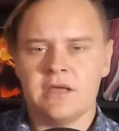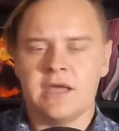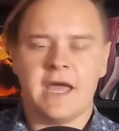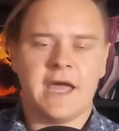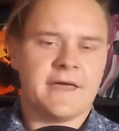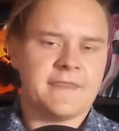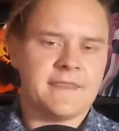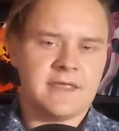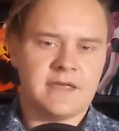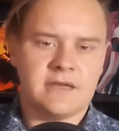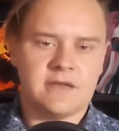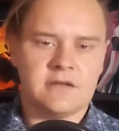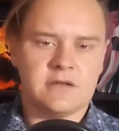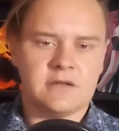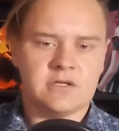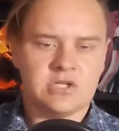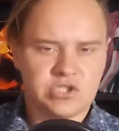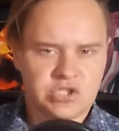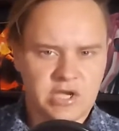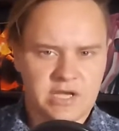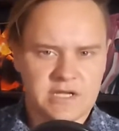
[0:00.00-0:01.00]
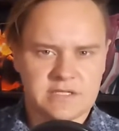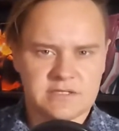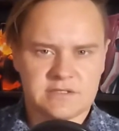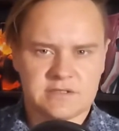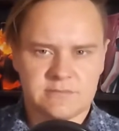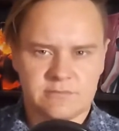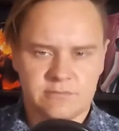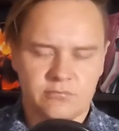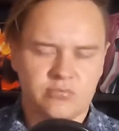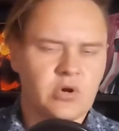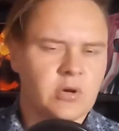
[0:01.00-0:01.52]
and then
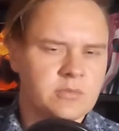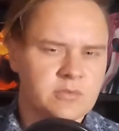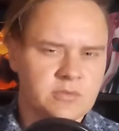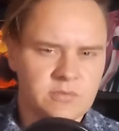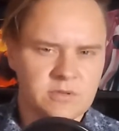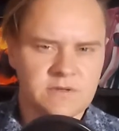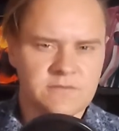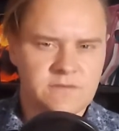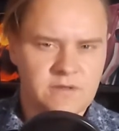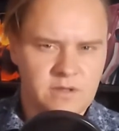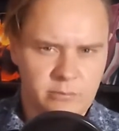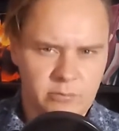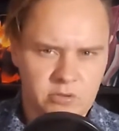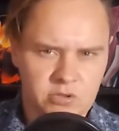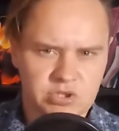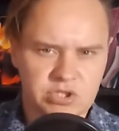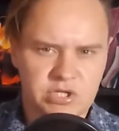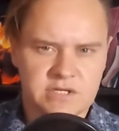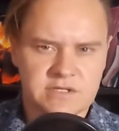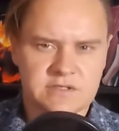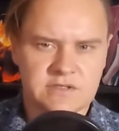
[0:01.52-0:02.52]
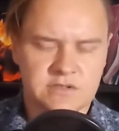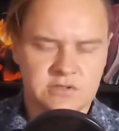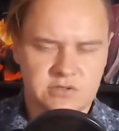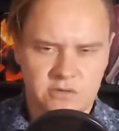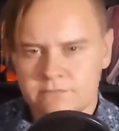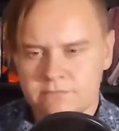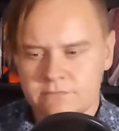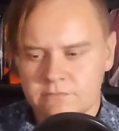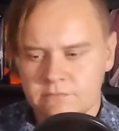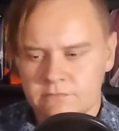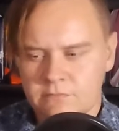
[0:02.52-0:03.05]
Shez, probably female Shez, so
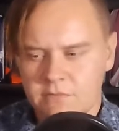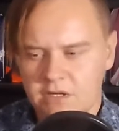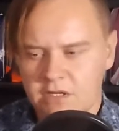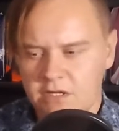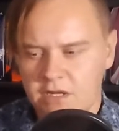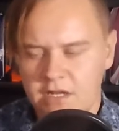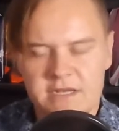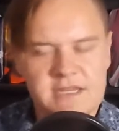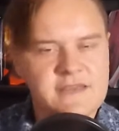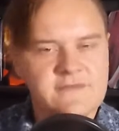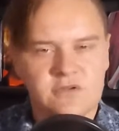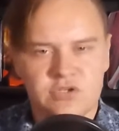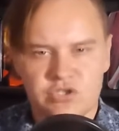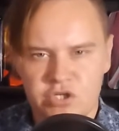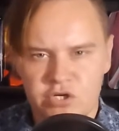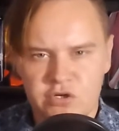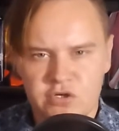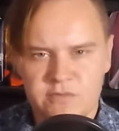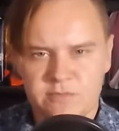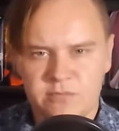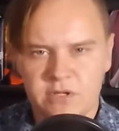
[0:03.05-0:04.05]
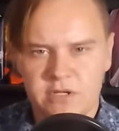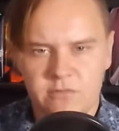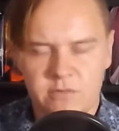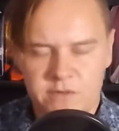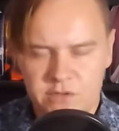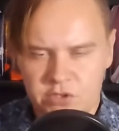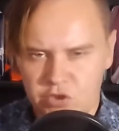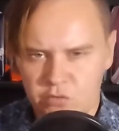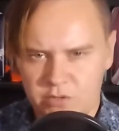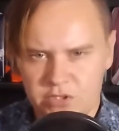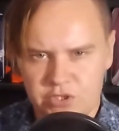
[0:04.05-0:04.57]
an even gender split
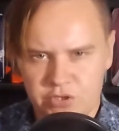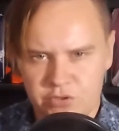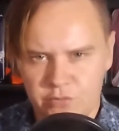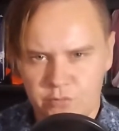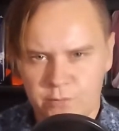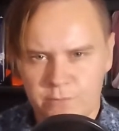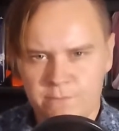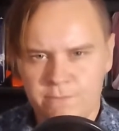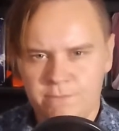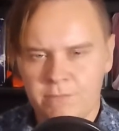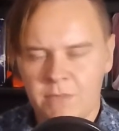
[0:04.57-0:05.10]
with 2 and 2.